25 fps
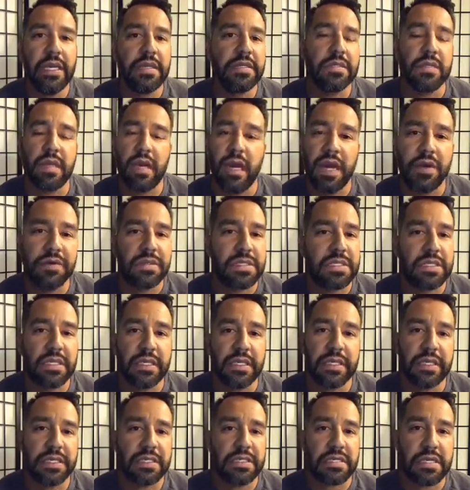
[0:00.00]
sorry, I was
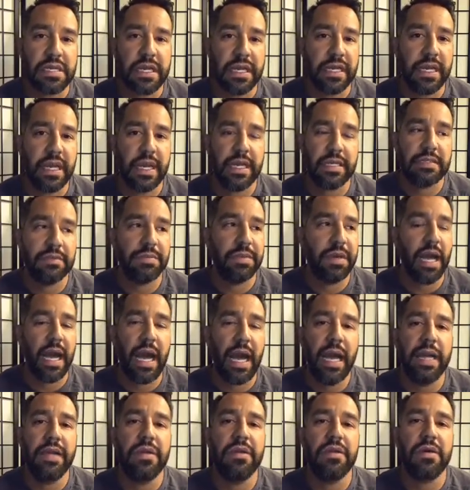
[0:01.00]
sick yesterday, guys, but
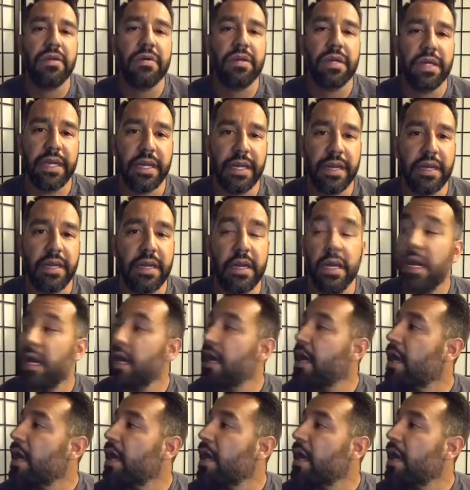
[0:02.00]
I don't care.